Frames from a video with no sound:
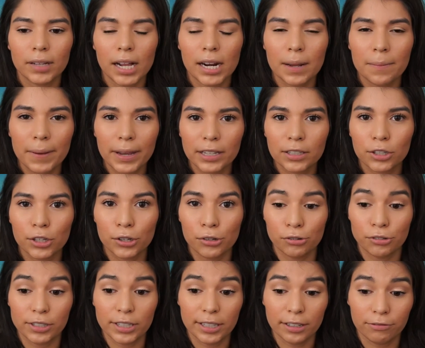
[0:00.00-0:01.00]
it makes a
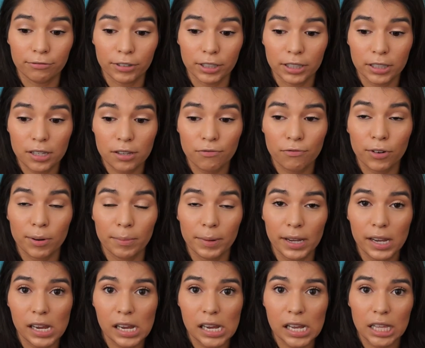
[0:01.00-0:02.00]
huge difference for
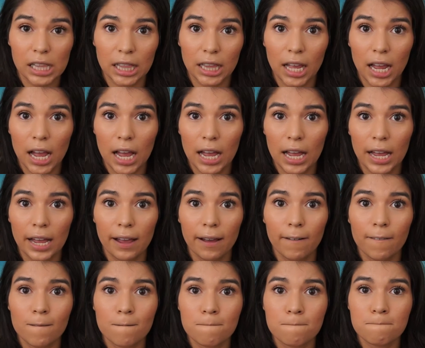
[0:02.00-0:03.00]
me.
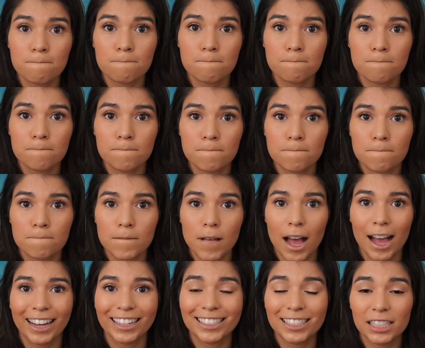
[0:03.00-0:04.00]

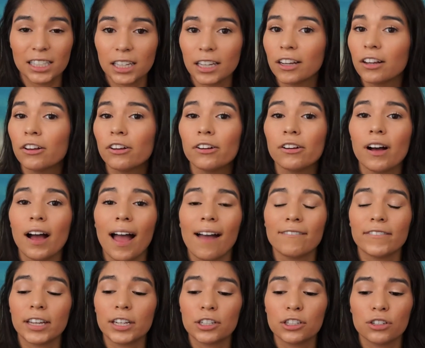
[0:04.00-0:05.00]
I still
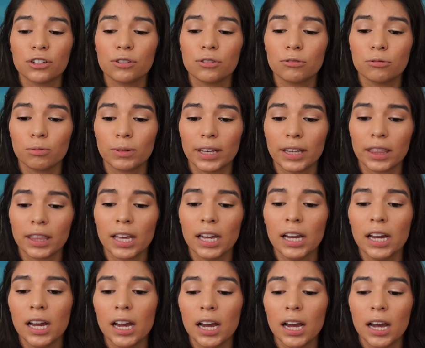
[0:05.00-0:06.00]
have issues with
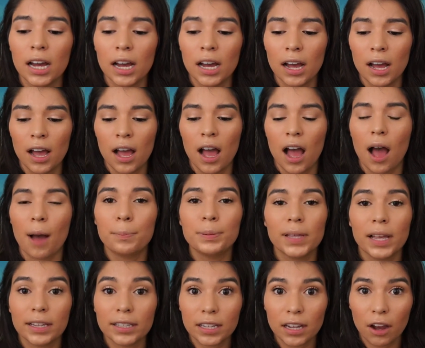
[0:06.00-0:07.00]

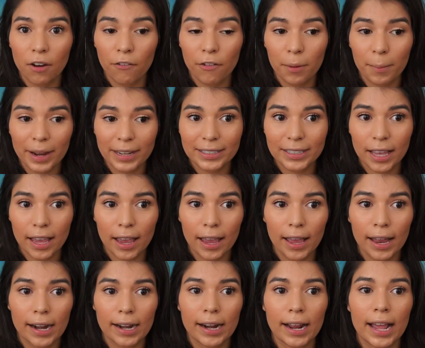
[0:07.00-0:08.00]
obsessing over my
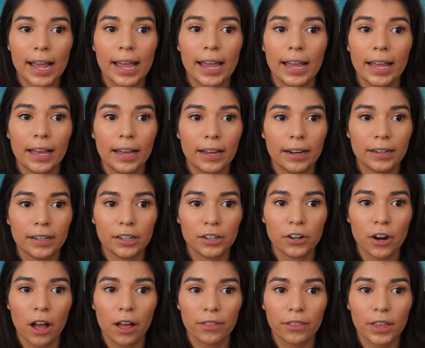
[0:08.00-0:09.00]
skin and
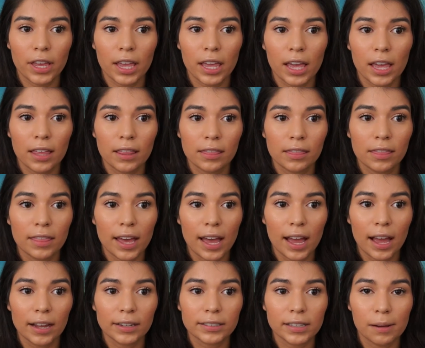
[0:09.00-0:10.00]
not thinking
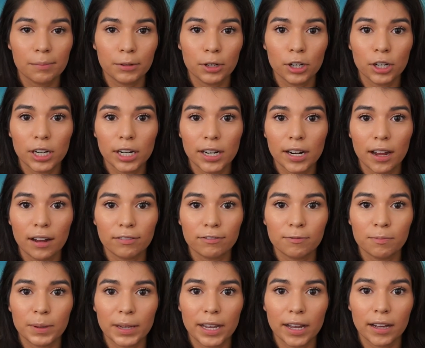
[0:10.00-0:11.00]
that I'm good enough
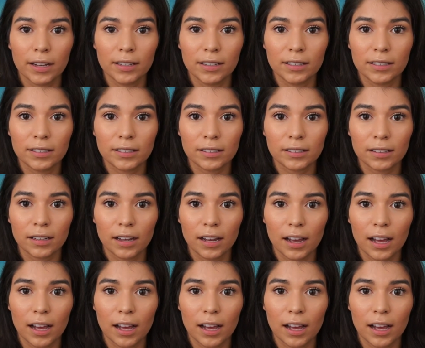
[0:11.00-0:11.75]
because